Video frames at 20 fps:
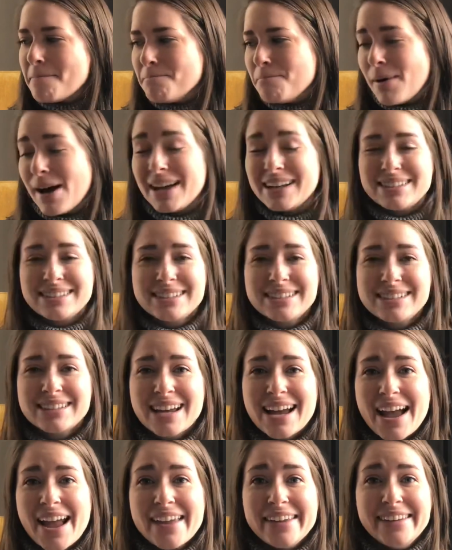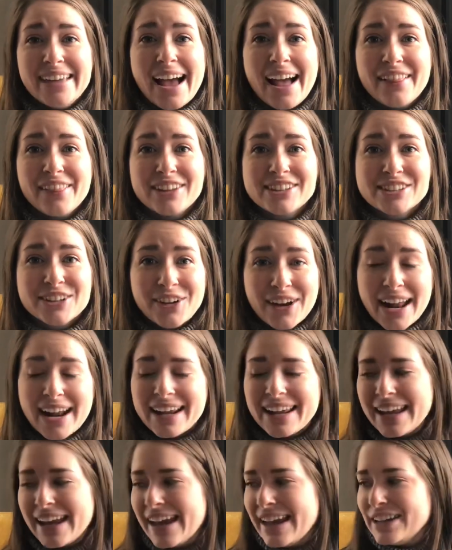But yeah, let's go ahead
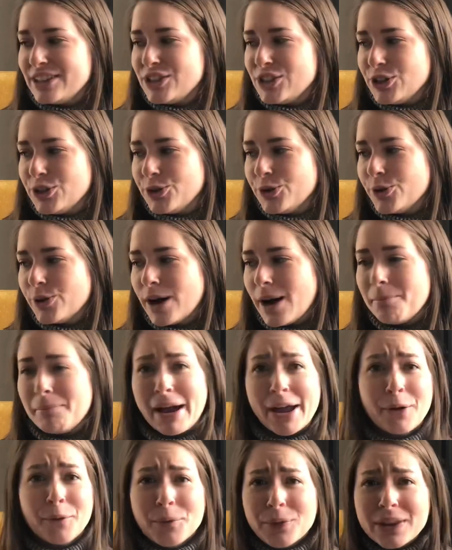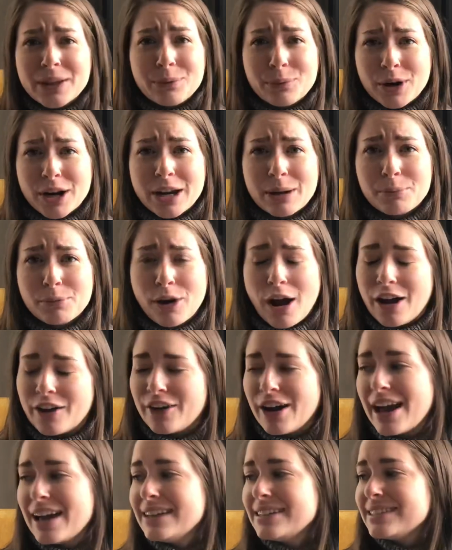and get into my only work in
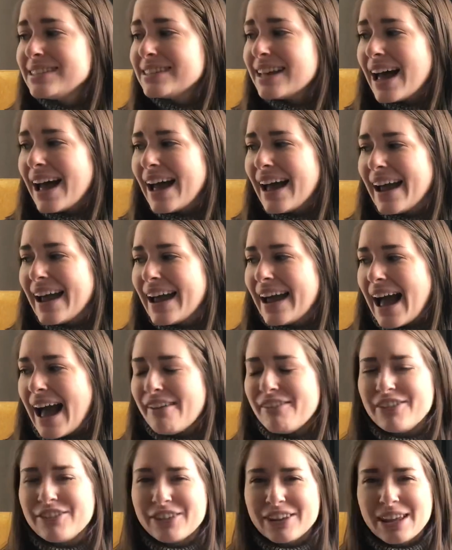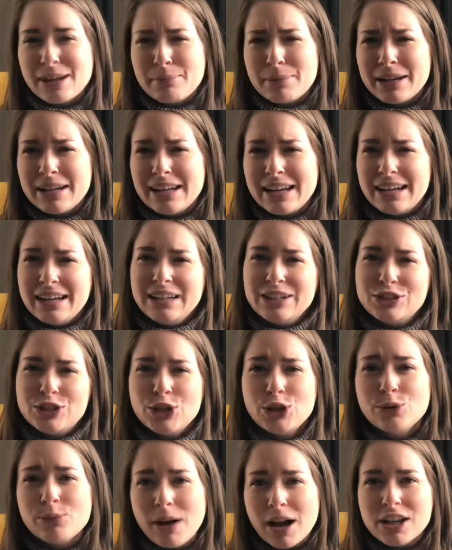progress. I haven't really been knitting
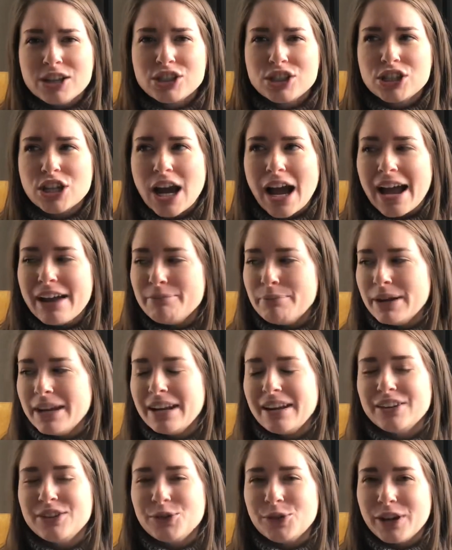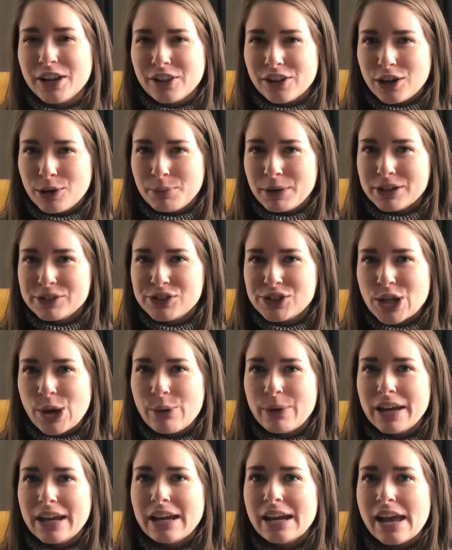too much. I've been doing a little bit of
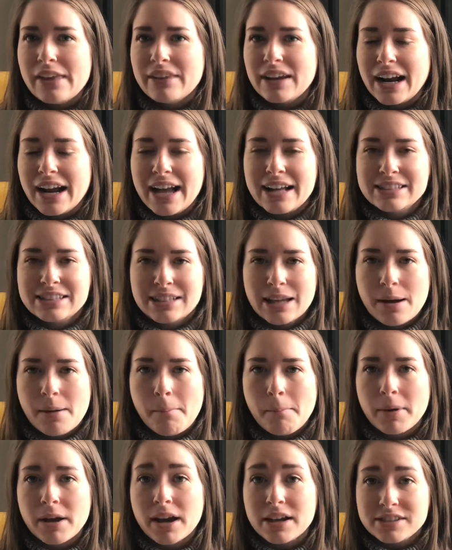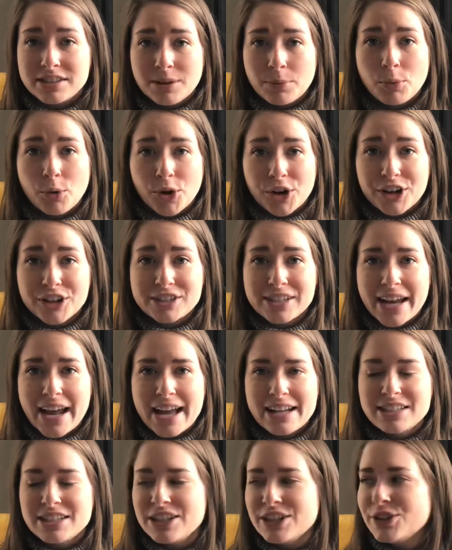sewing, and then I had some custom orders I
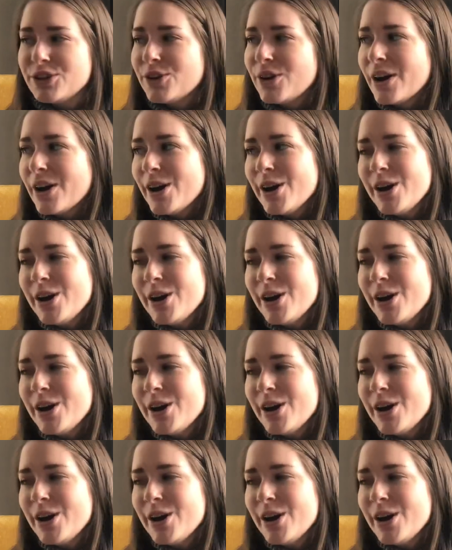had to do.